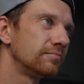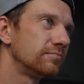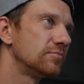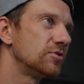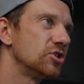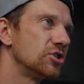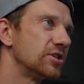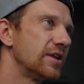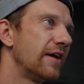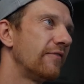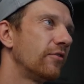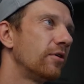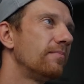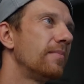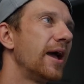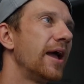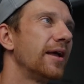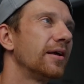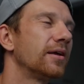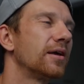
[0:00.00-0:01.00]
just have on
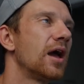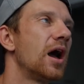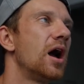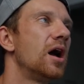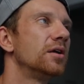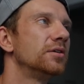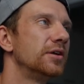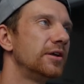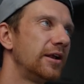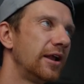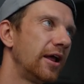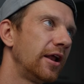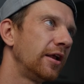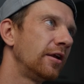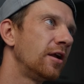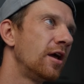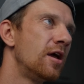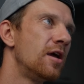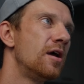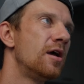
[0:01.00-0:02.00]
my card, and
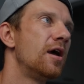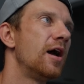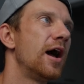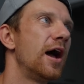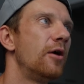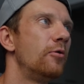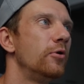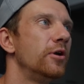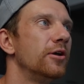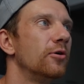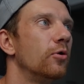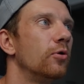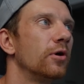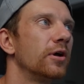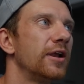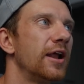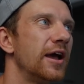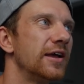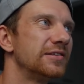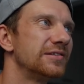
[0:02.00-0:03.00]
then I
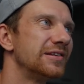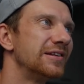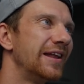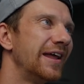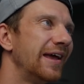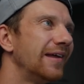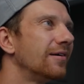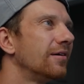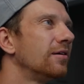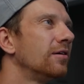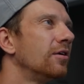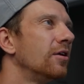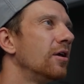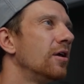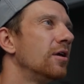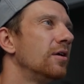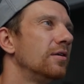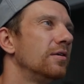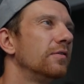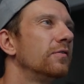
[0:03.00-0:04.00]
reorganize it later.
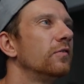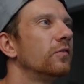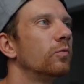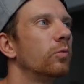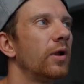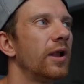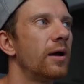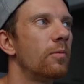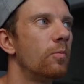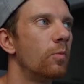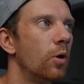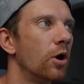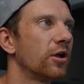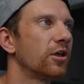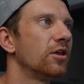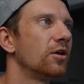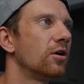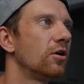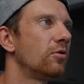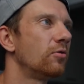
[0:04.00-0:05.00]
This is what I'm
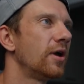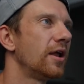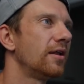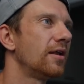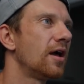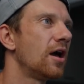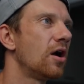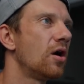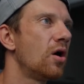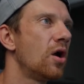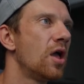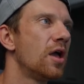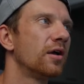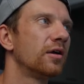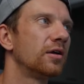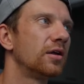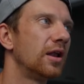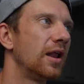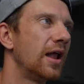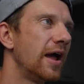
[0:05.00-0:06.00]
working on right now.
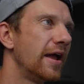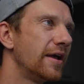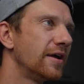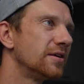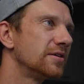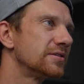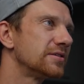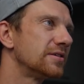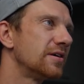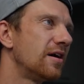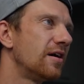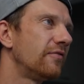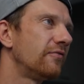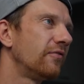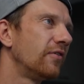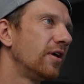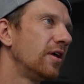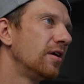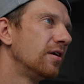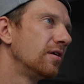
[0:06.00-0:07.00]
Client stuff,
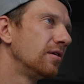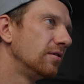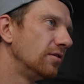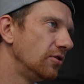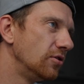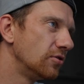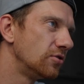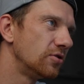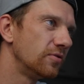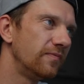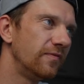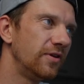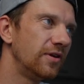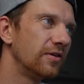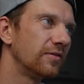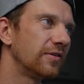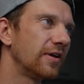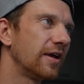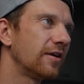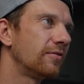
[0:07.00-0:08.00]
YouTube
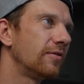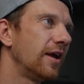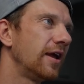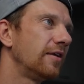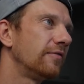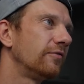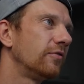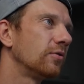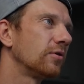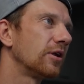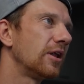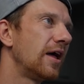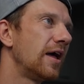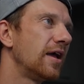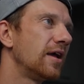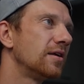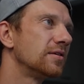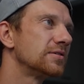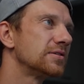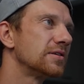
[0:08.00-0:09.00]
videos I create for
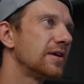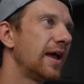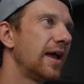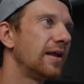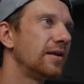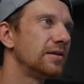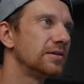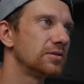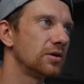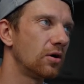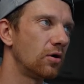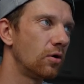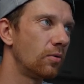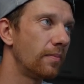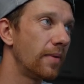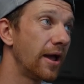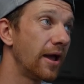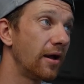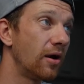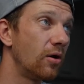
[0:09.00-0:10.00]
clients, and these are all
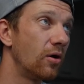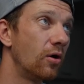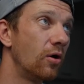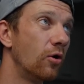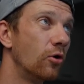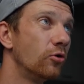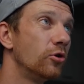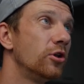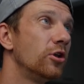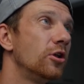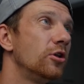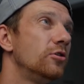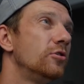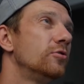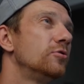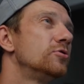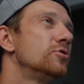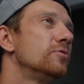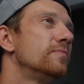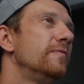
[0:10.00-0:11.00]
my own
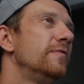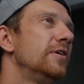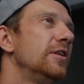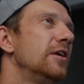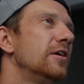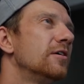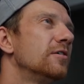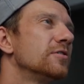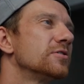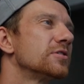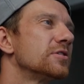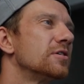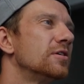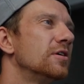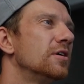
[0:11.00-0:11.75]
YouTube videos.